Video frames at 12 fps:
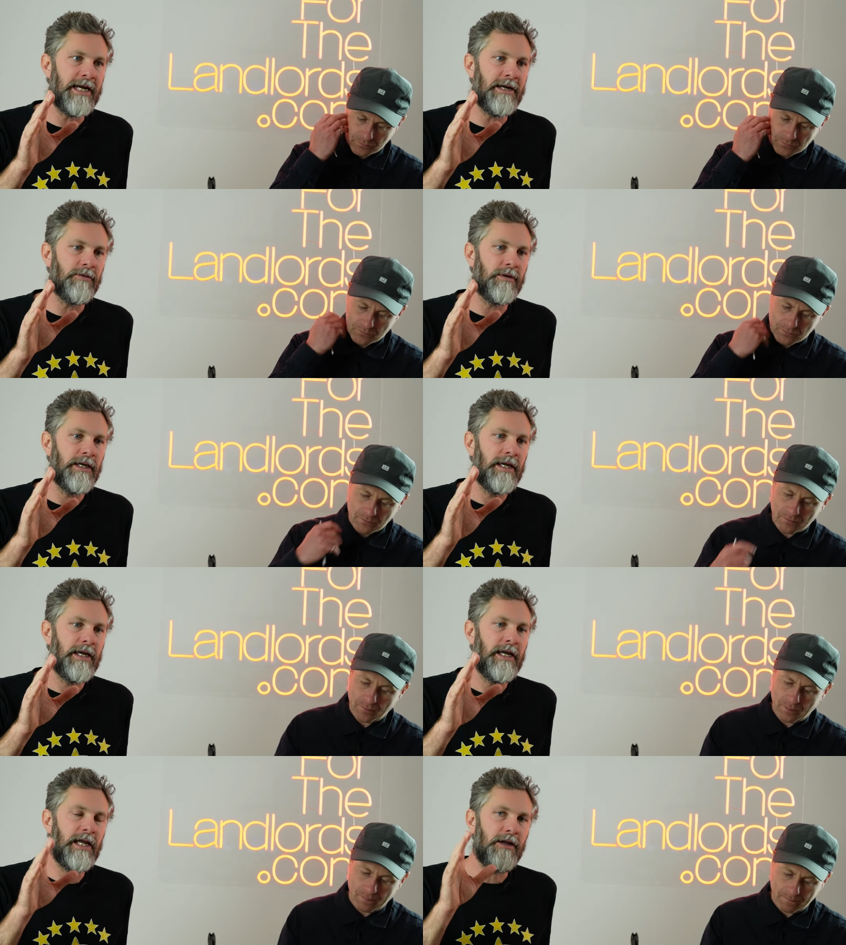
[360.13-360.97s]
Speaker 1: out
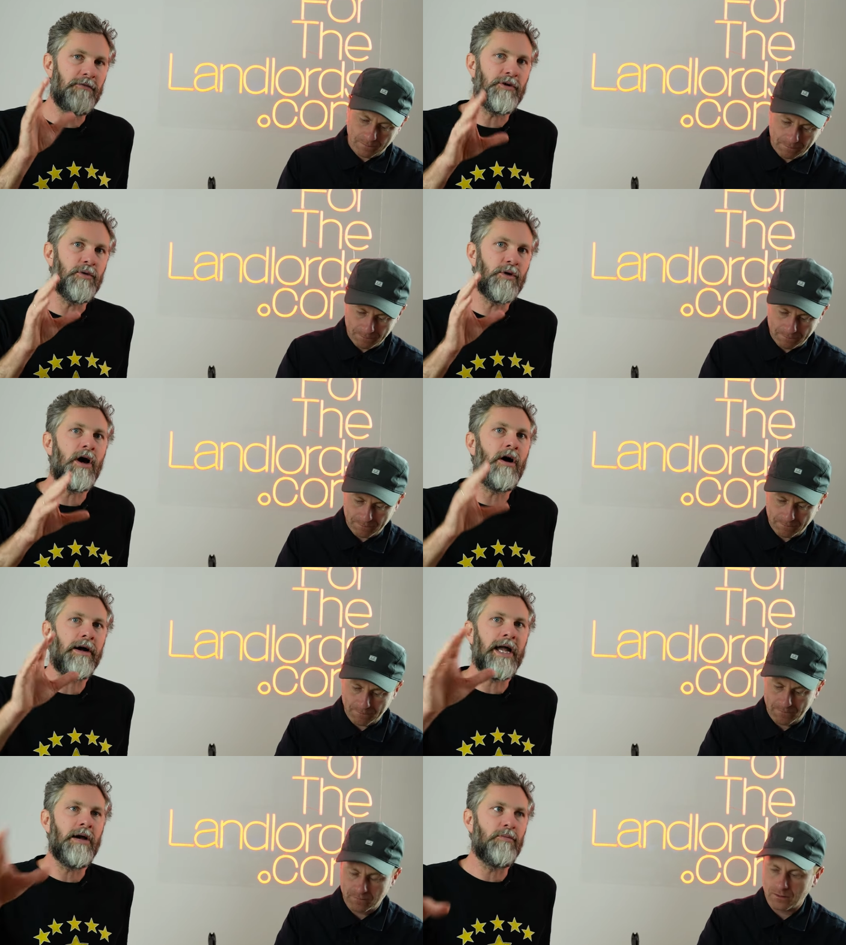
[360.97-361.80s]
if you
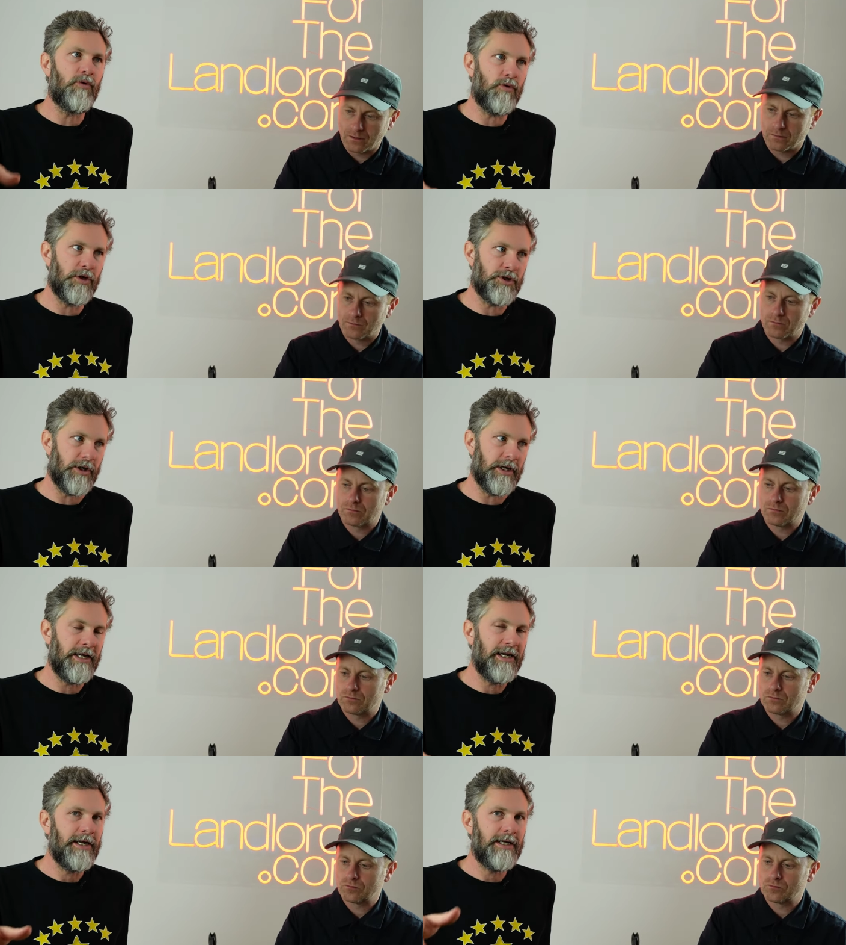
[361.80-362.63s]
can't get a mortgage on
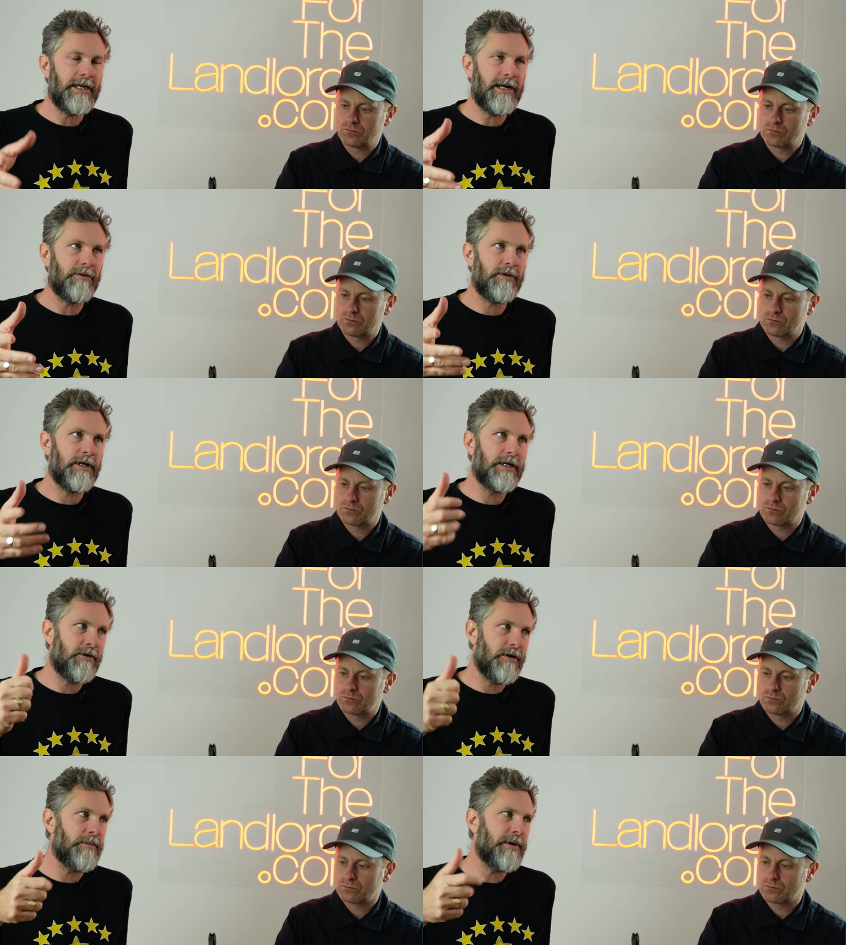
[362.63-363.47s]
it. Now, an
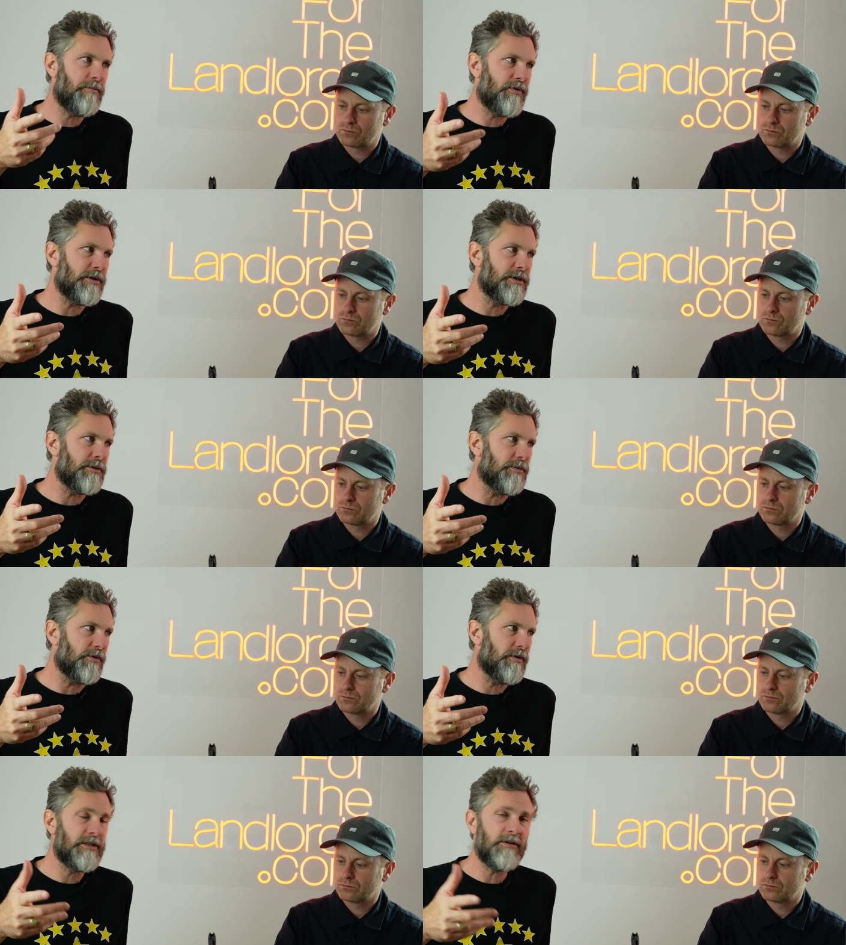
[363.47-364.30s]
agreement in
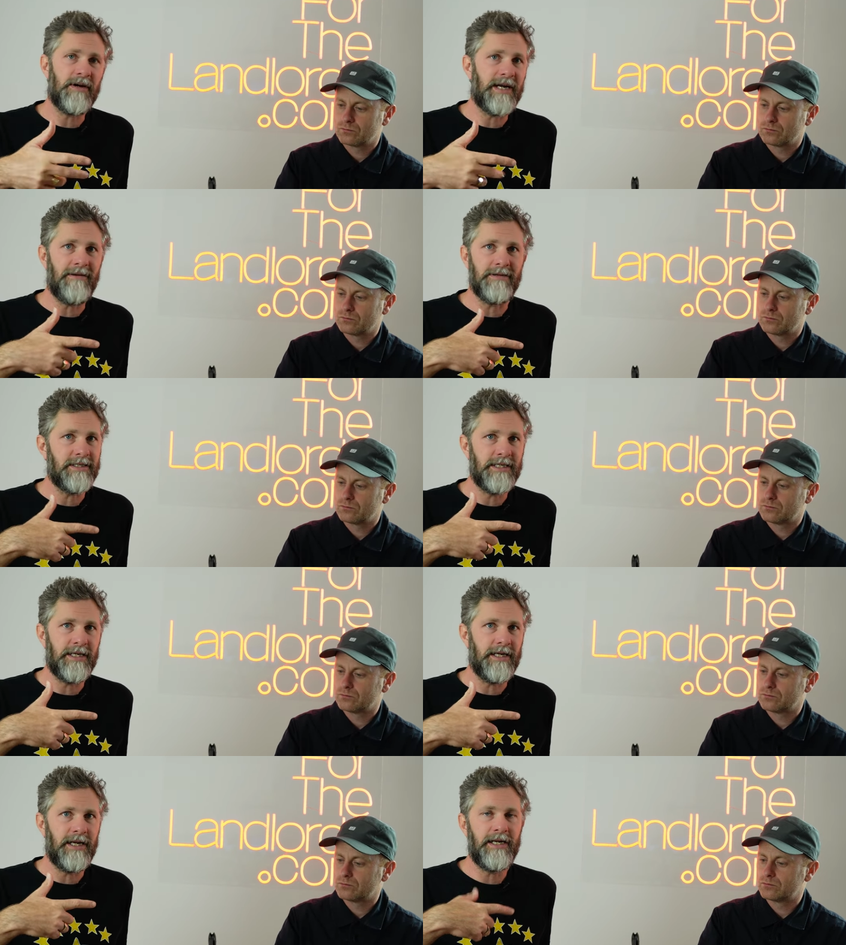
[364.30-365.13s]
principle, it's not a
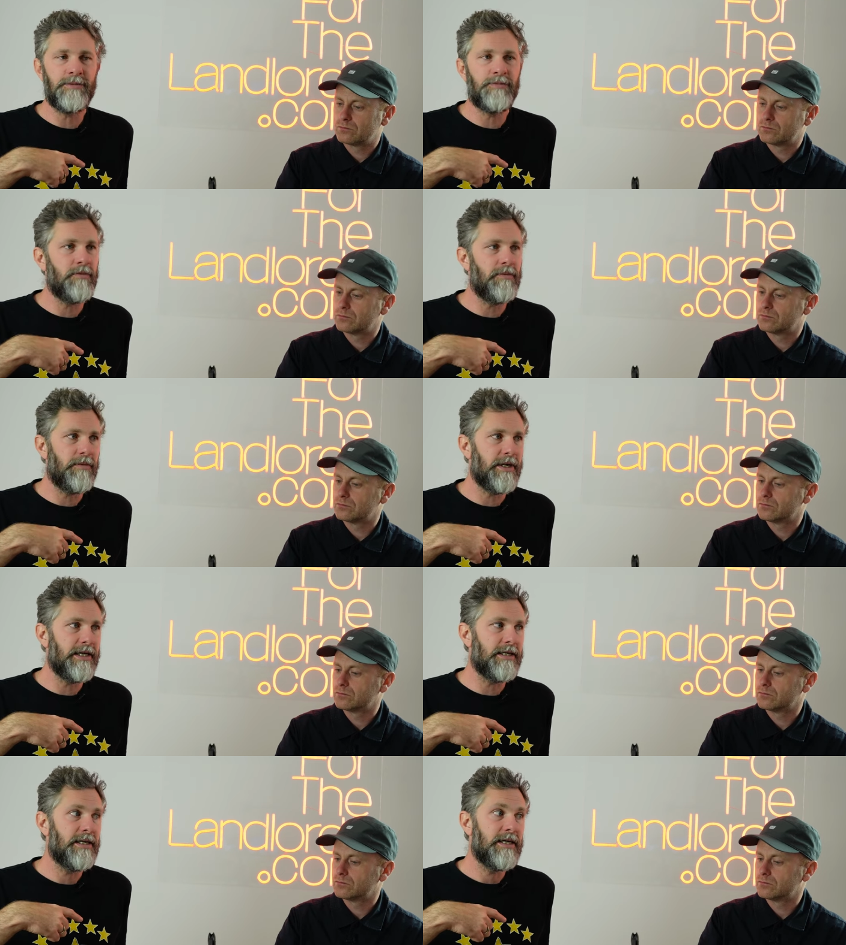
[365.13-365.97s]
guarantee, and it's
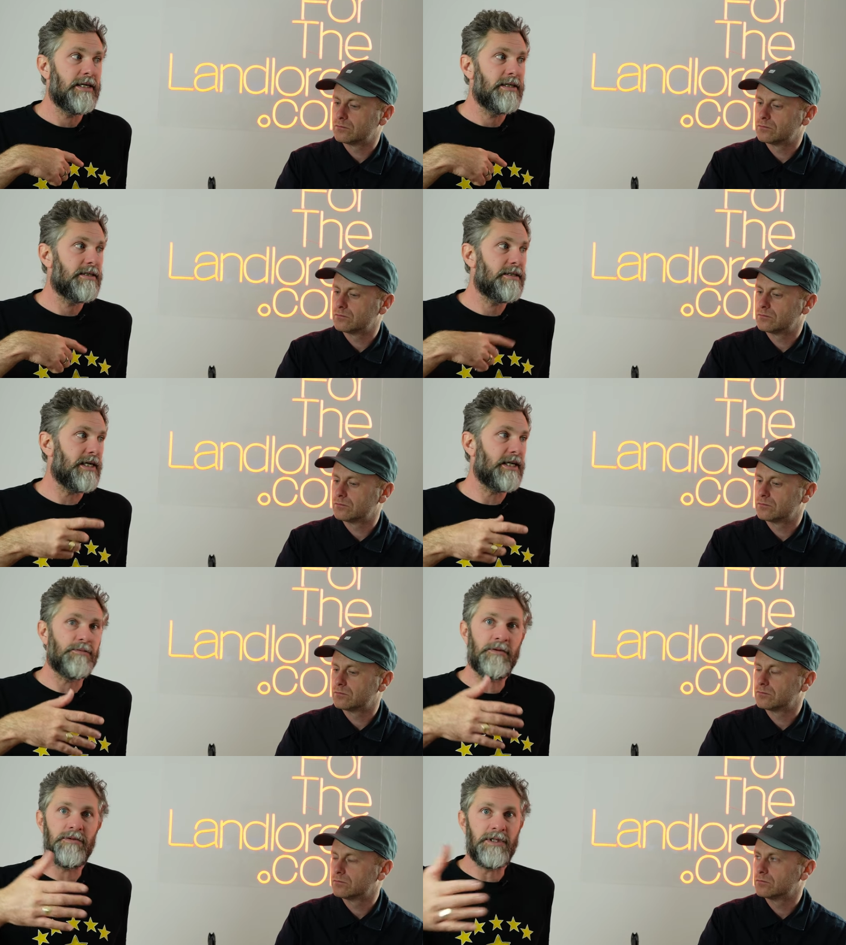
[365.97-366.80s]
probably
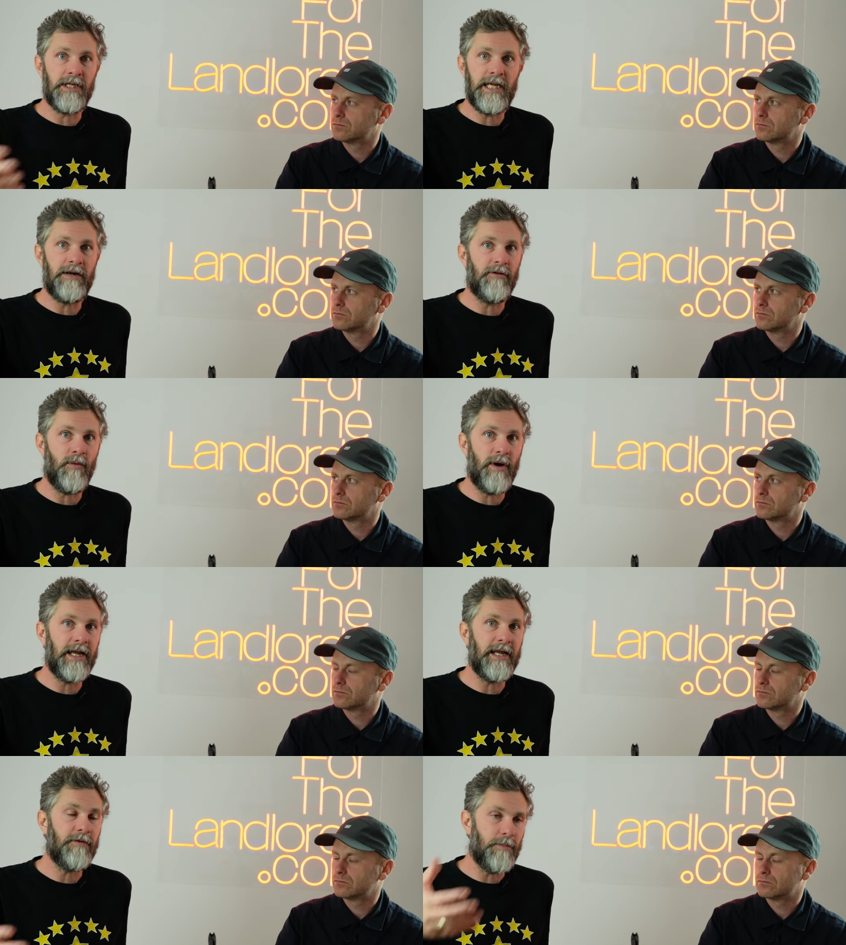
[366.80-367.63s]
6 months, a year
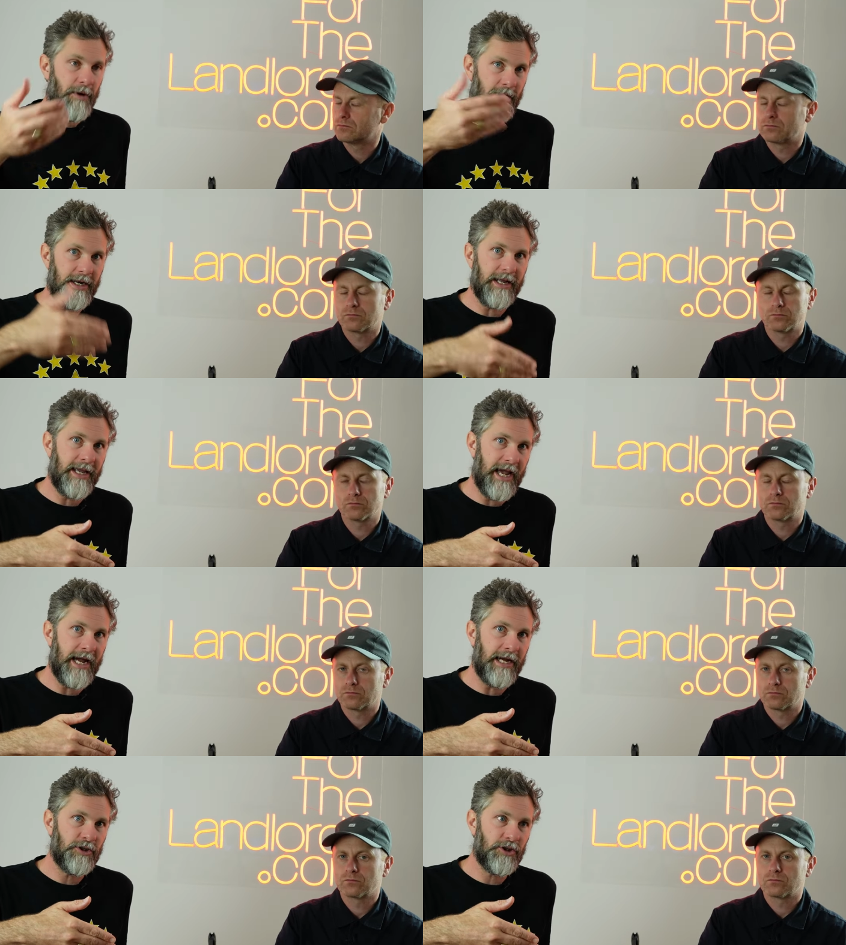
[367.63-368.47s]
away if you're buying in
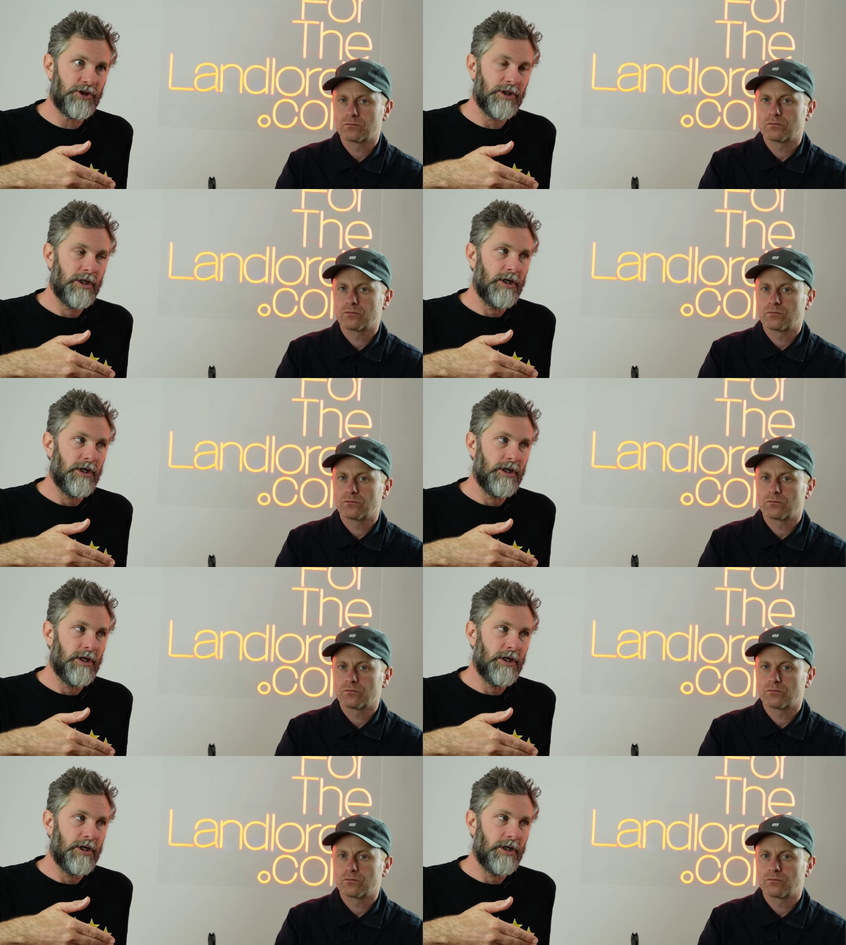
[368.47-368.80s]
cash.